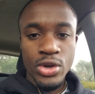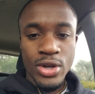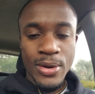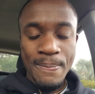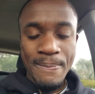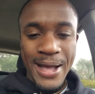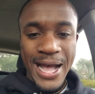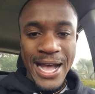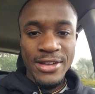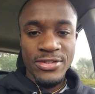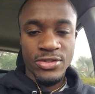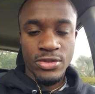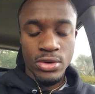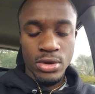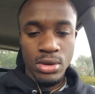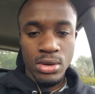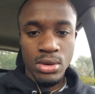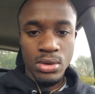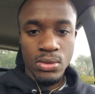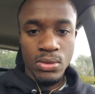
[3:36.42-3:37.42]

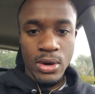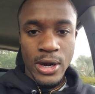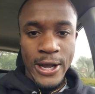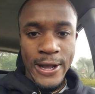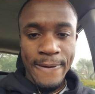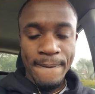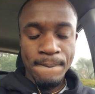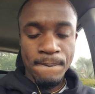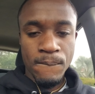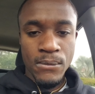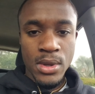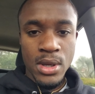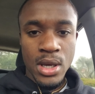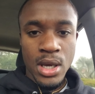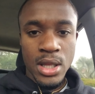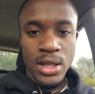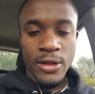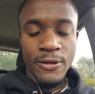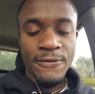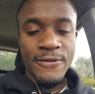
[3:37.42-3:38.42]
master, right?
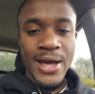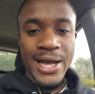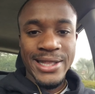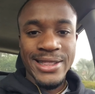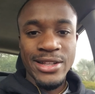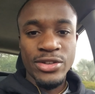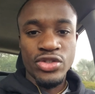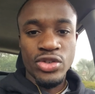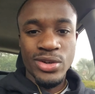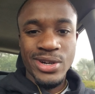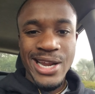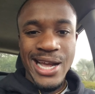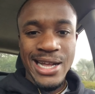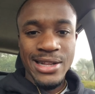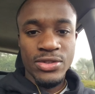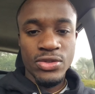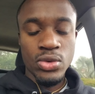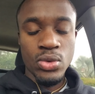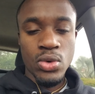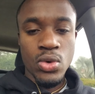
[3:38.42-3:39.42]
The fact that you're
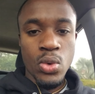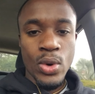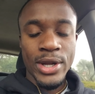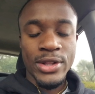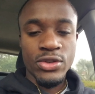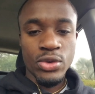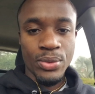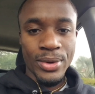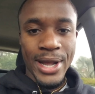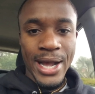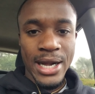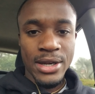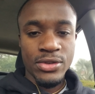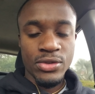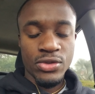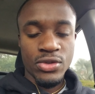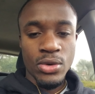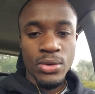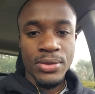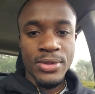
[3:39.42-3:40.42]
not too quick to react
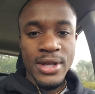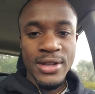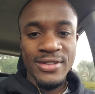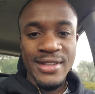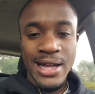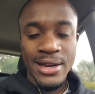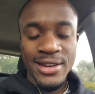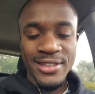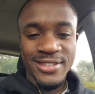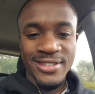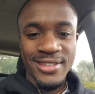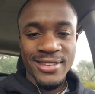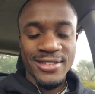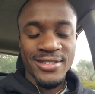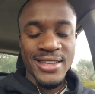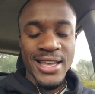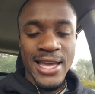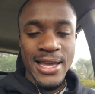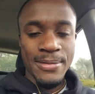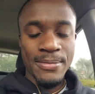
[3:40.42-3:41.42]
to certain things. Now, this is the
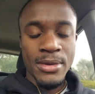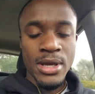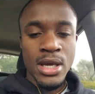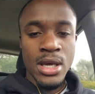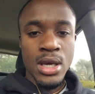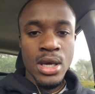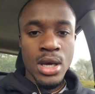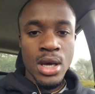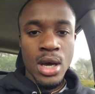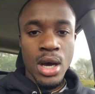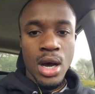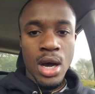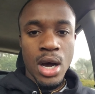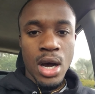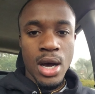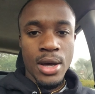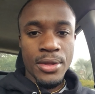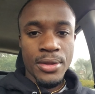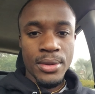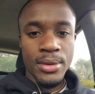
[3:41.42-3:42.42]
same,
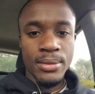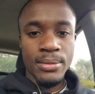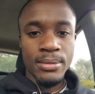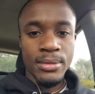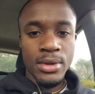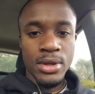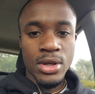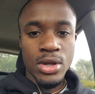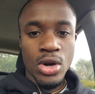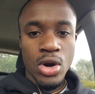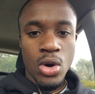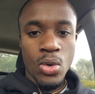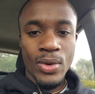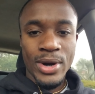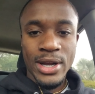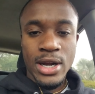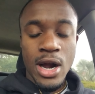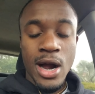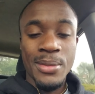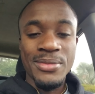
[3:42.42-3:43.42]

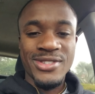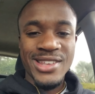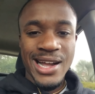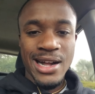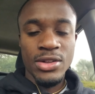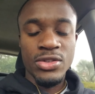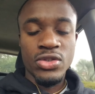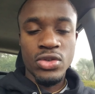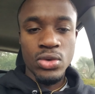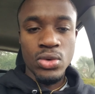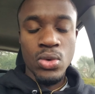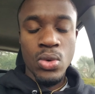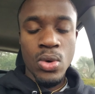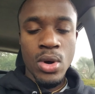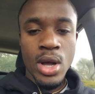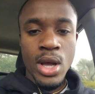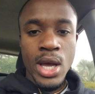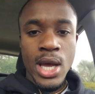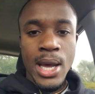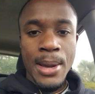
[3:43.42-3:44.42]
when it comes down to
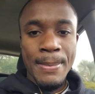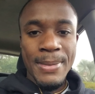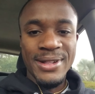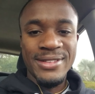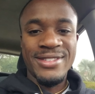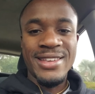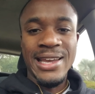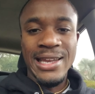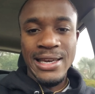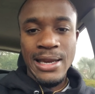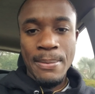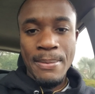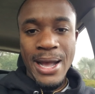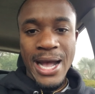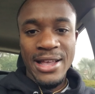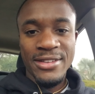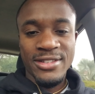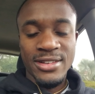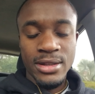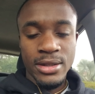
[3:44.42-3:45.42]
maintain the
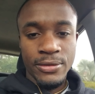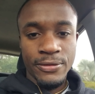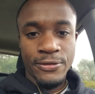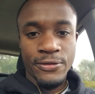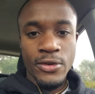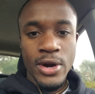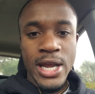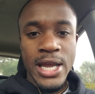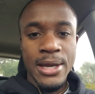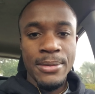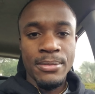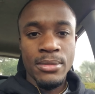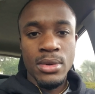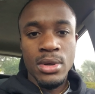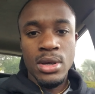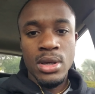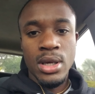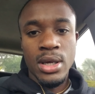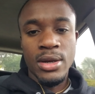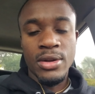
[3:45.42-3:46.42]
masculine
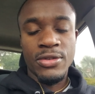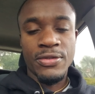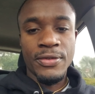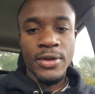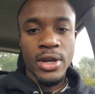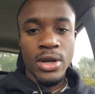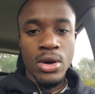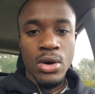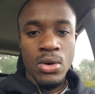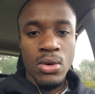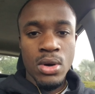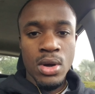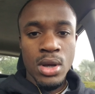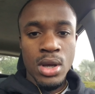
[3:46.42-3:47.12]
frame in this video.